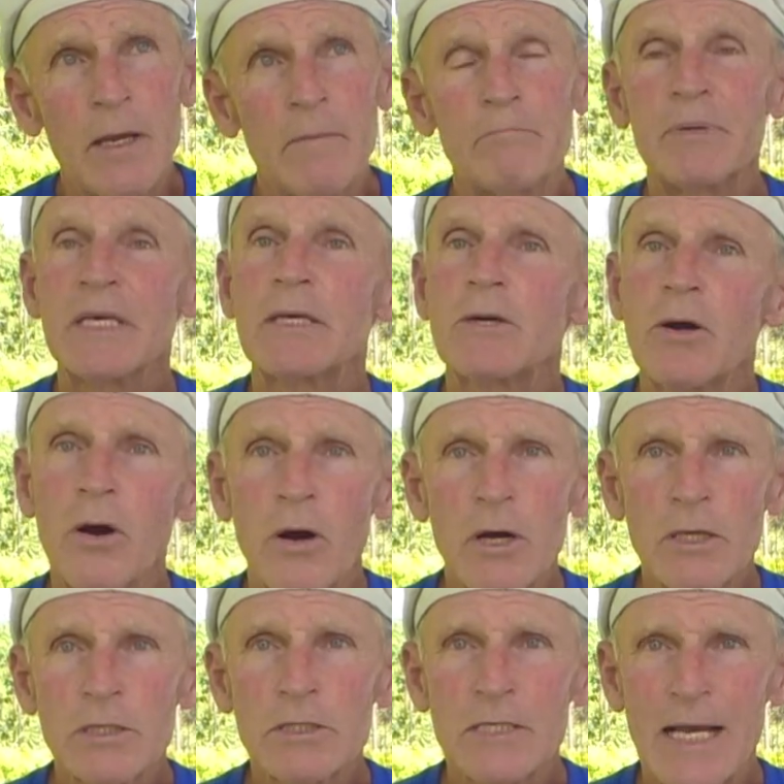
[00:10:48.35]

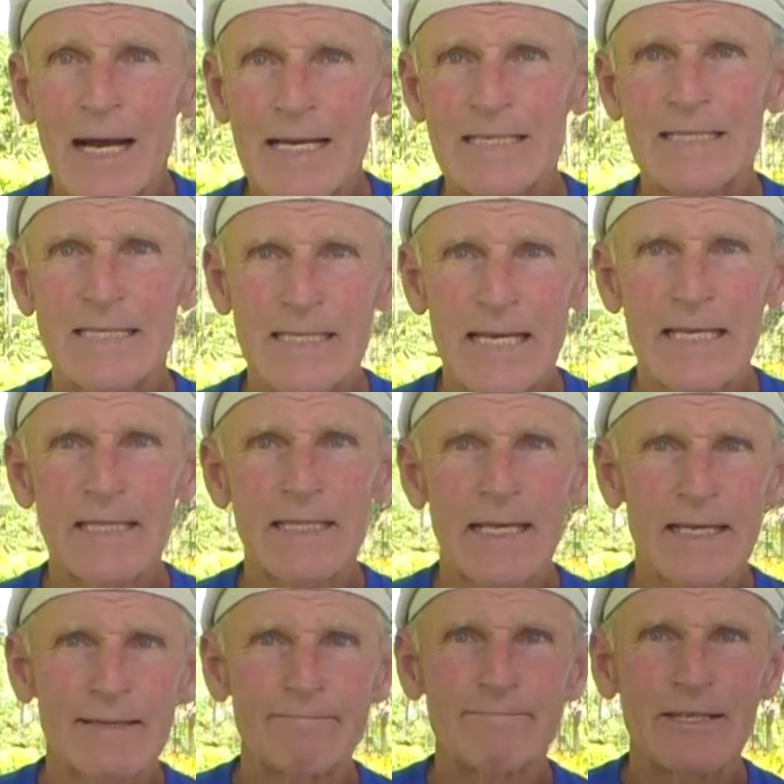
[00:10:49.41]
Because I said
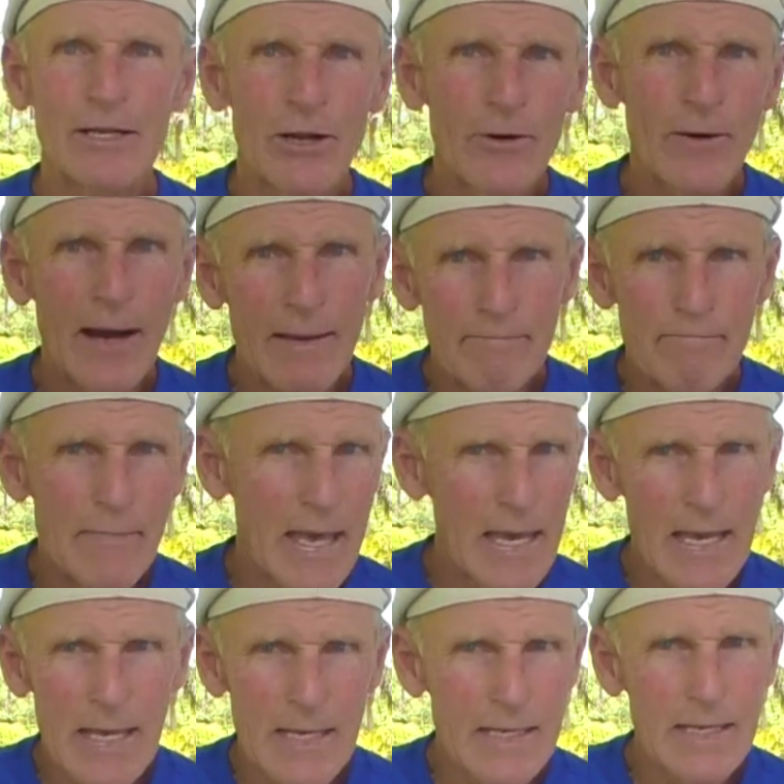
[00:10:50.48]
that, I
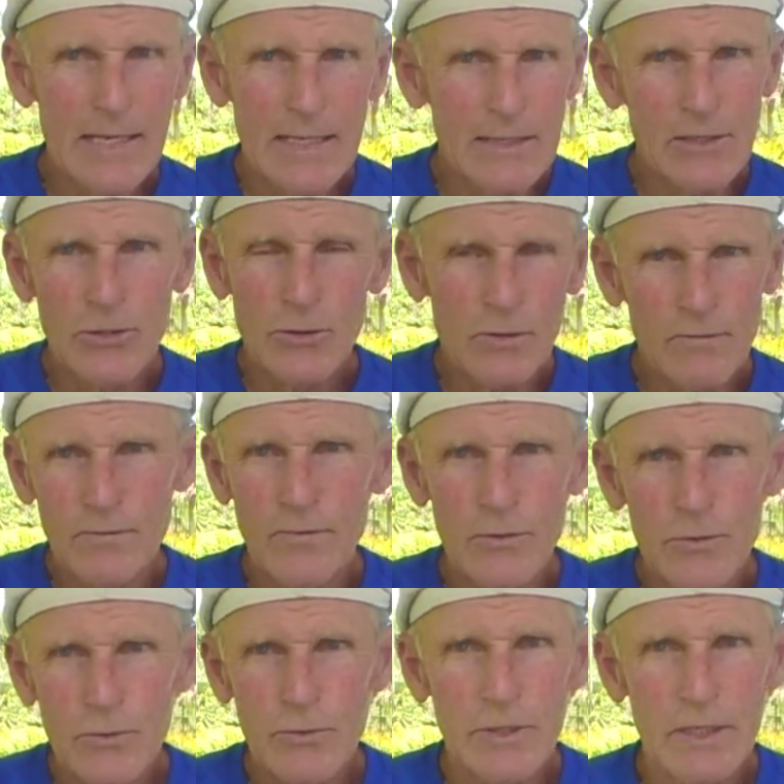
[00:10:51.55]
may eat cooked
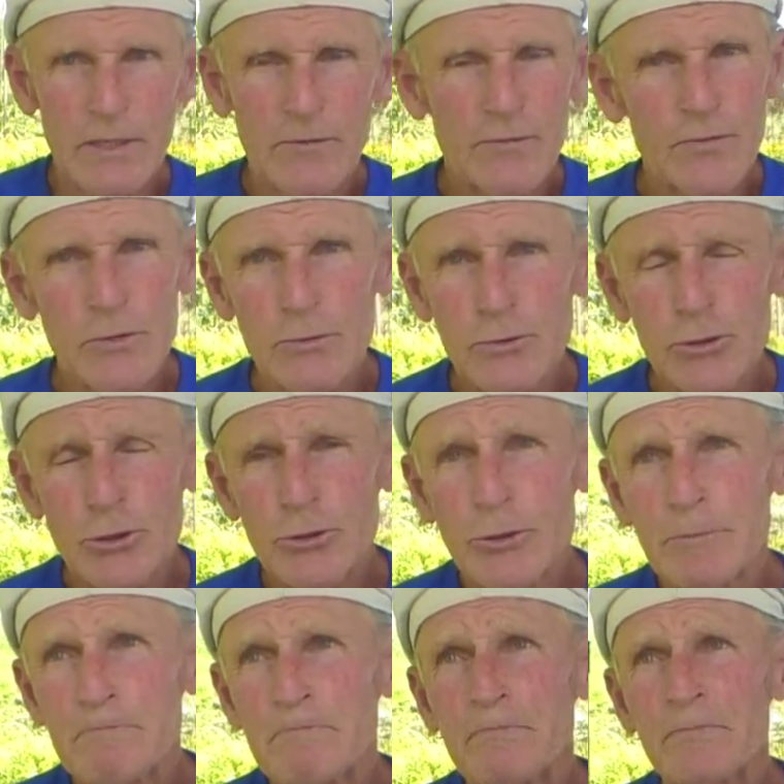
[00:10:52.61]
food in the
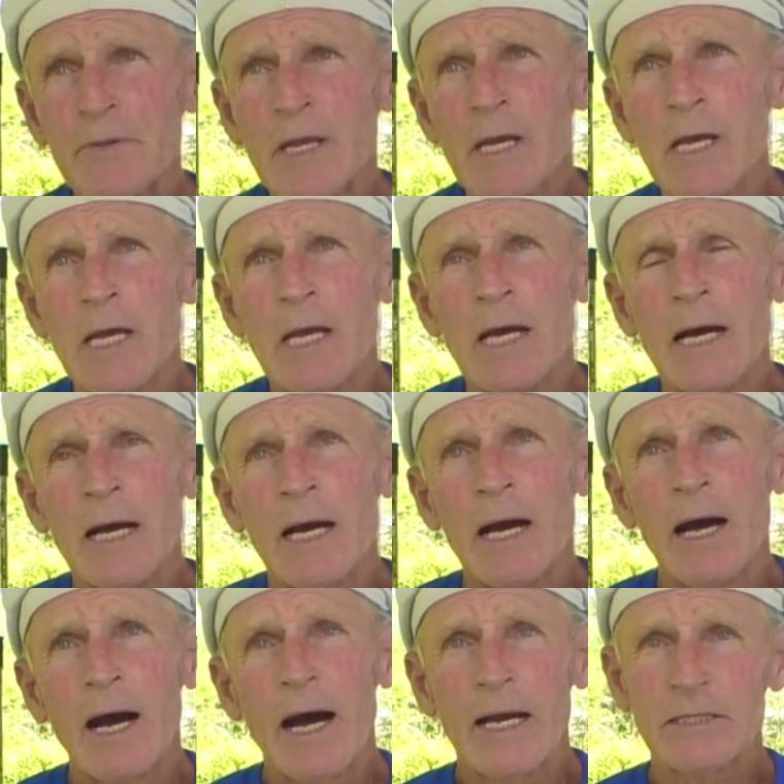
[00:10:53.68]
future,
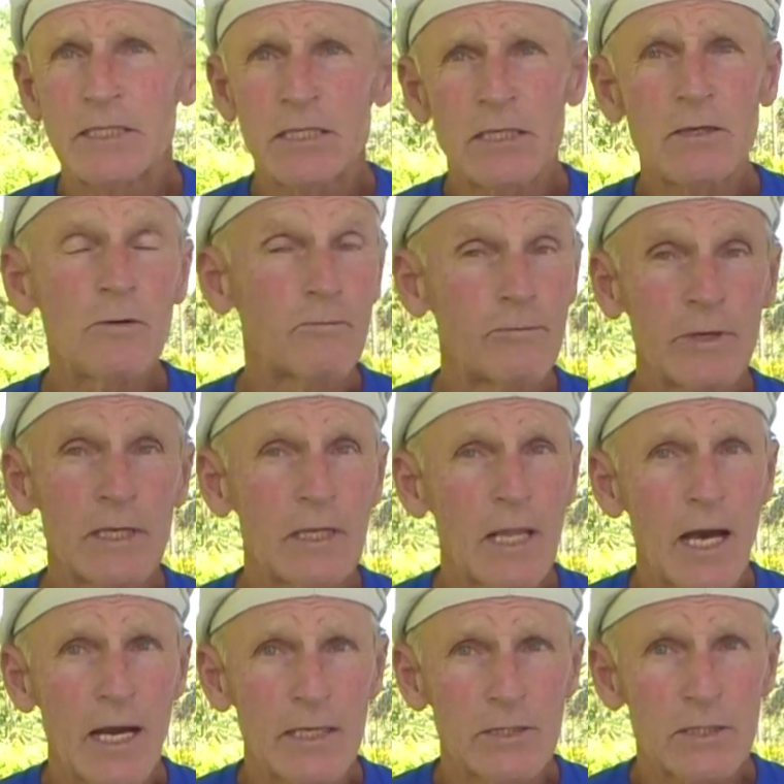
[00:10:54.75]
I still
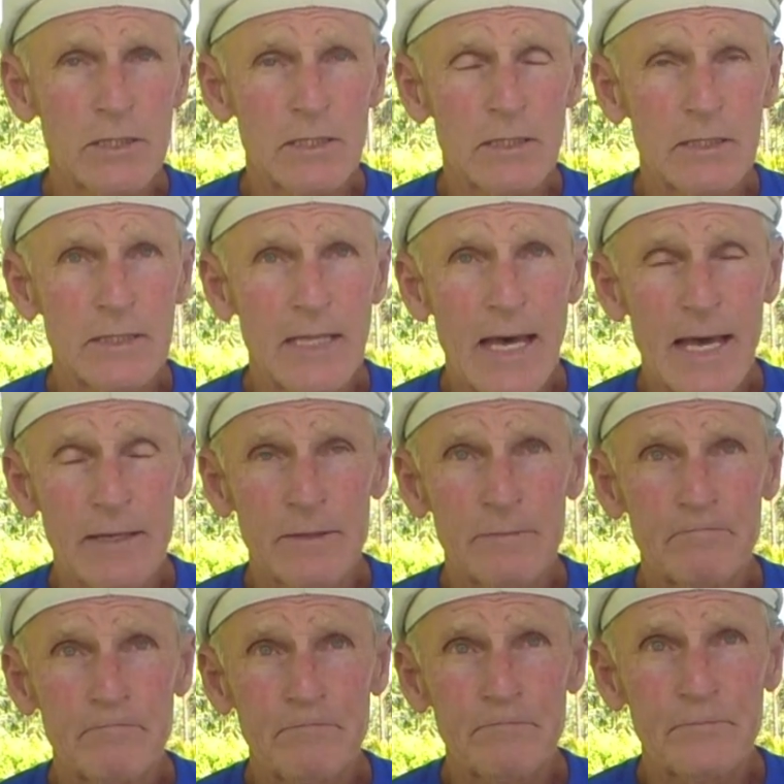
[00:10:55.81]
realize that
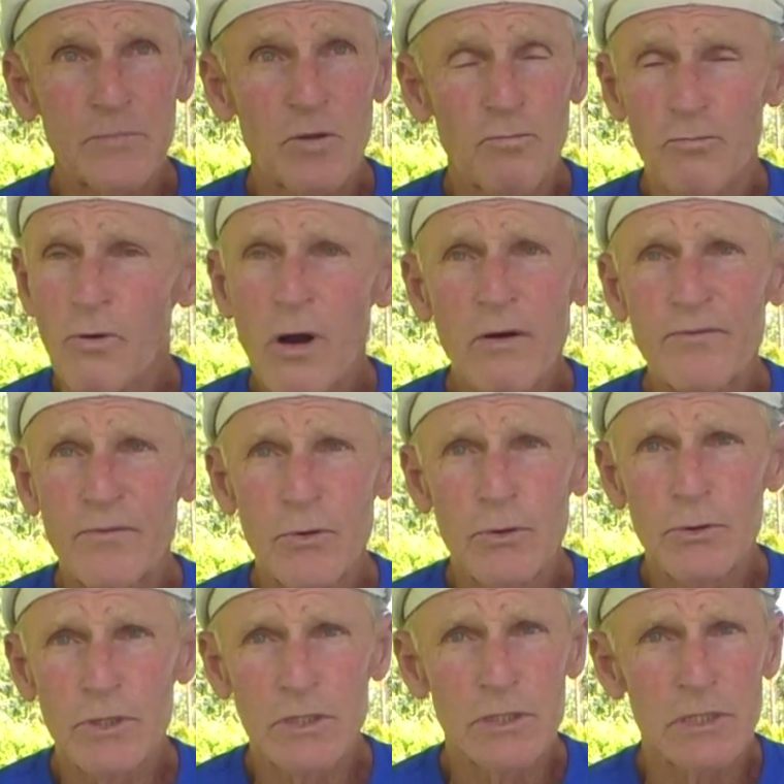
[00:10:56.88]
raw
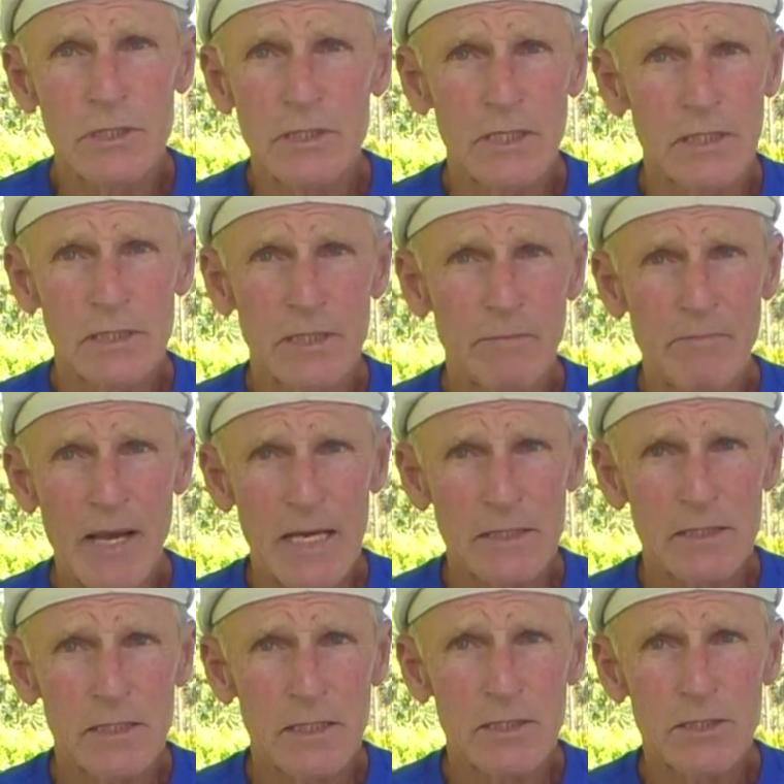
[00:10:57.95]
food is the
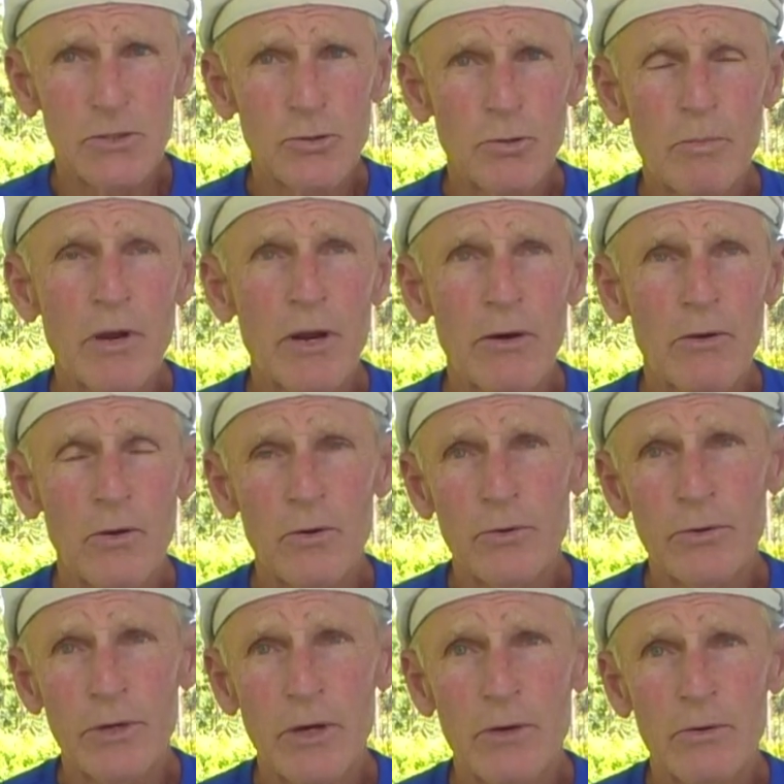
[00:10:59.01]
best. It's numero
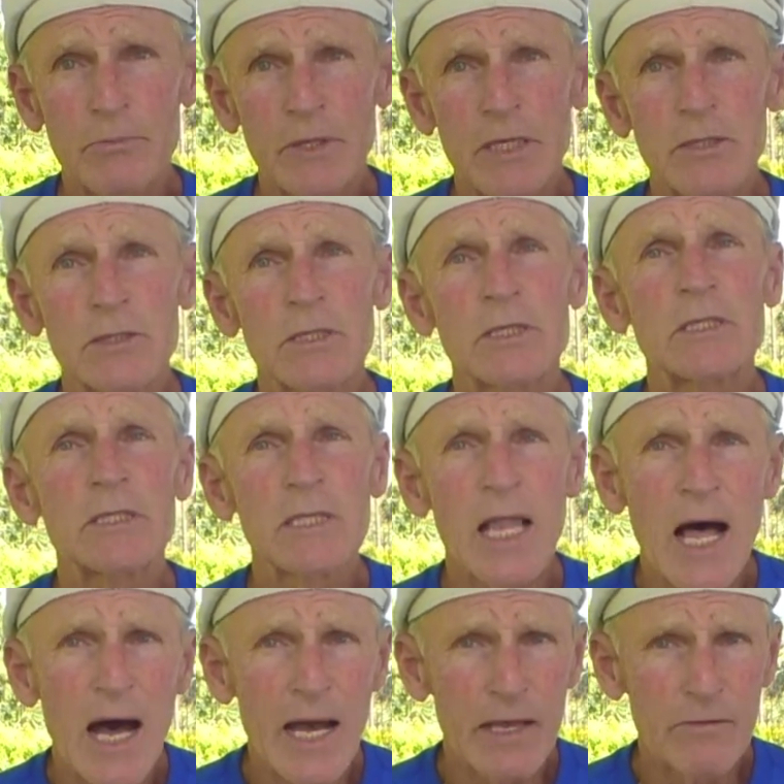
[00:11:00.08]
uno because it's
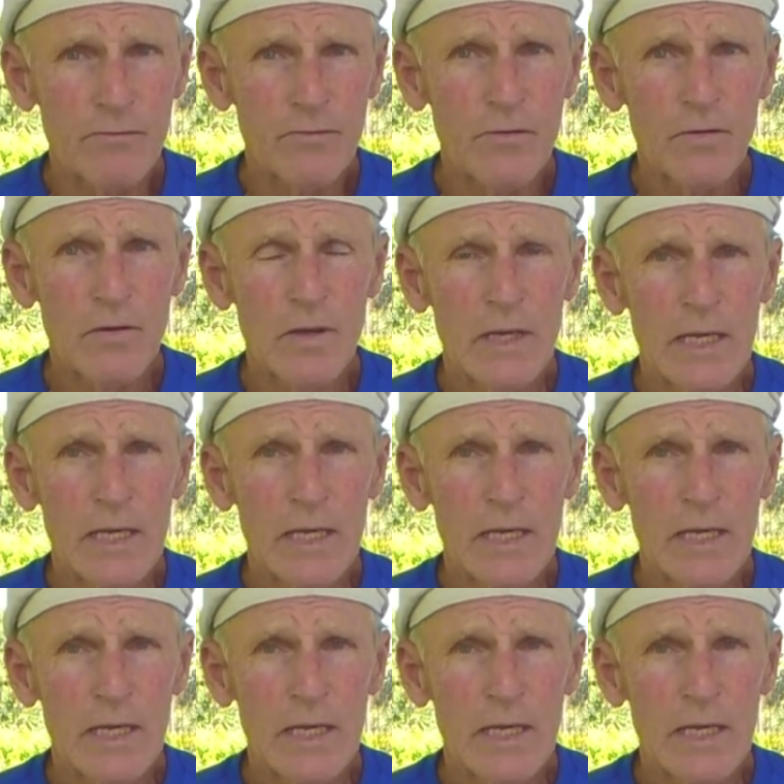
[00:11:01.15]
live.